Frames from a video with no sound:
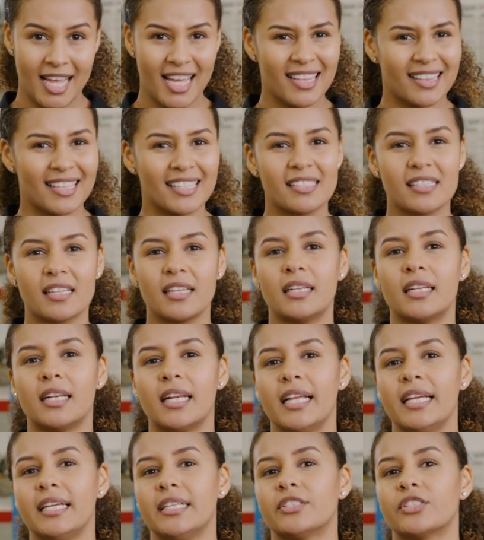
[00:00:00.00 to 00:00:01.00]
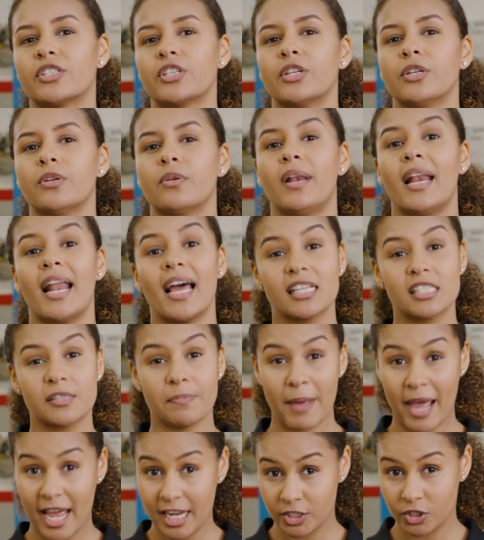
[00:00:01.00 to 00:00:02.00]
This can lead to less
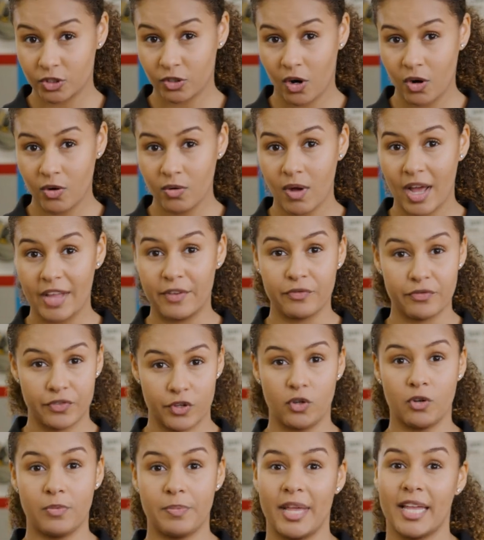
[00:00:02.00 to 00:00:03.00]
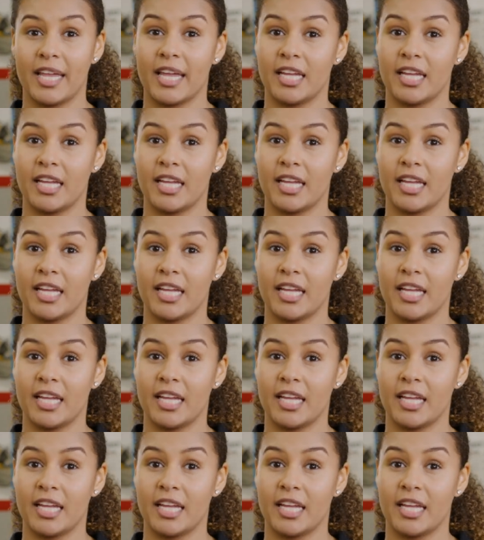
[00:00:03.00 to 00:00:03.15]
petrol and fuel being